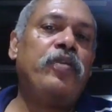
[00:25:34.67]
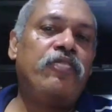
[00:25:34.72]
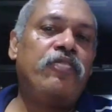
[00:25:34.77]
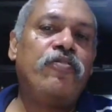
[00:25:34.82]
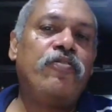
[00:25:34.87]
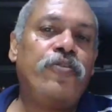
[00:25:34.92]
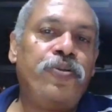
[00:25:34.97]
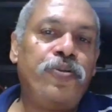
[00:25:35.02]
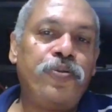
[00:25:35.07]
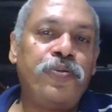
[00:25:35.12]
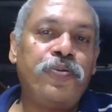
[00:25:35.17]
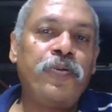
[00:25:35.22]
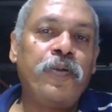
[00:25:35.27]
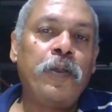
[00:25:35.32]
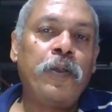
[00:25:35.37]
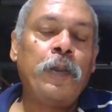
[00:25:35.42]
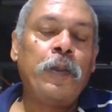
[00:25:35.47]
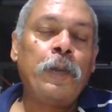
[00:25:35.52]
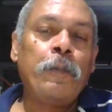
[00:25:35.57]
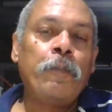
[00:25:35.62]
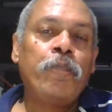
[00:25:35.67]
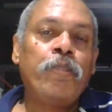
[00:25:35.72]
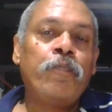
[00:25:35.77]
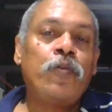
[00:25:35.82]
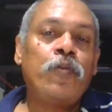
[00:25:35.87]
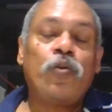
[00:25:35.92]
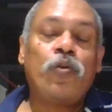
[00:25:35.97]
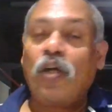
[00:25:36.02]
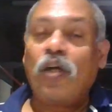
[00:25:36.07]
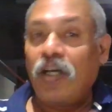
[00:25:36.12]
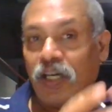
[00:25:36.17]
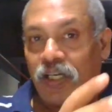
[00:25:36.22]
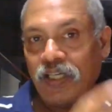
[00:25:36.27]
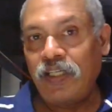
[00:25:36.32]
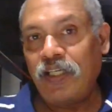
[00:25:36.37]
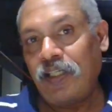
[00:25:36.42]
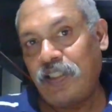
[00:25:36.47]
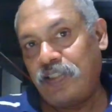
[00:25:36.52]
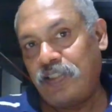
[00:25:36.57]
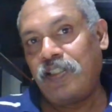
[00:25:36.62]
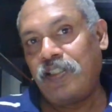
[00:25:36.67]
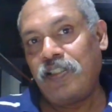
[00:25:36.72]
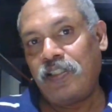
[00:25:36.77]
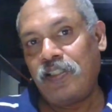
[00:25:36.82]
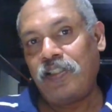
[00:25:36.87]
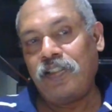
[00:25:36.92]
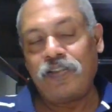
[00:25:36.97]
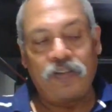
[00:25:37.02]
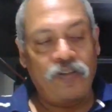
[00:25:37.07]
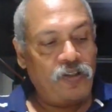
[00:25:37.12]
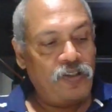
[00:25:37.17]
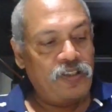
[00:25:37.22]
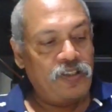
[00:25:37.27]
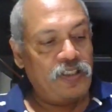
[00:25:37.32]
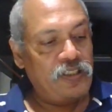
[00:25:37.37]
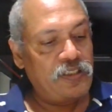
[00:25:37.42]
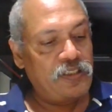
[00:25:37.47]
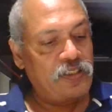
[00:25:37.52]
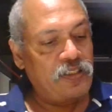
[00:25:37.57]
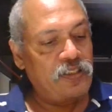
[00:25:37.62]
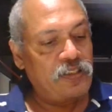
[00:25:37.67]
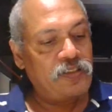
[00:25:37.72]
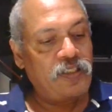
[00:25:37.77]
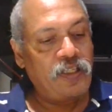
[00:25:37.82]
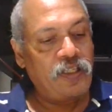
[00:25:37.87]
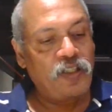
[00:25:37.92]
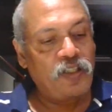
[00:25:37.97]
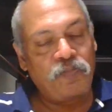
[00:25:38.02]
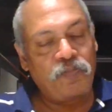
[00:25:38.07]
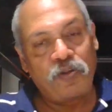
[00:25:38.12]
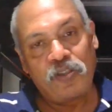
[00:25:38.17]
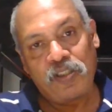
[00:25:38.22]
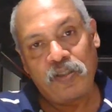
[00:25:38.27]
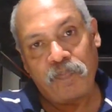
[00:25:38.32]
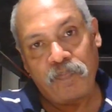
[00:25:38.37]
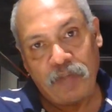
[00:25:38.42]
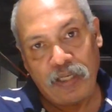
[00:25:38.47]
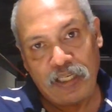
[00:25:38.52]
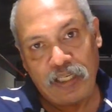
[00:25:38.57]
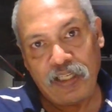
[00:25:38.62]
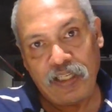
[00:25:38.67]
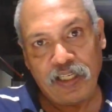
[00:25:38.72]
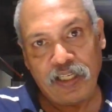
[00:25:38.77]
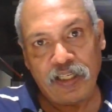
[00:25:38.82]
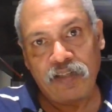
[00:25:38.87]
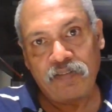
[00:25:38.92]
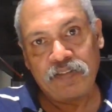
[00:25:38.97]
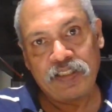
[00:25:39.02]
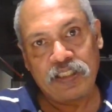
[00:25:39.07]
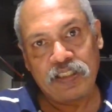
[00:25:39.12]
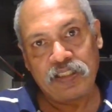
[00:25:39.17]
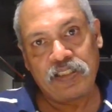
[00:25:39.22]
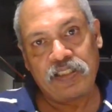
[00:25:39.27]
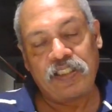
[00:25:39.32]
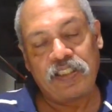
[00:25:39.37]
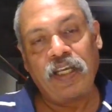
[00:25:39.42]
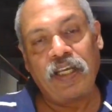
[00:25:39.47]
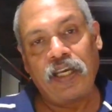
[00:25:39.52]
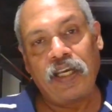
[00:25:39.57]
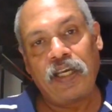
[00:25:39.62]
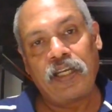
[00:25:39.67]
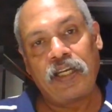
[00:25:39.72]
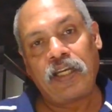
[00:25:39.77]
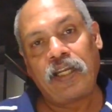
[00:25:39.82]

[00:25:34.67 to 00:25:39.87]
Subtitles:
it for you. So architecture is not just the thing about the material which is there,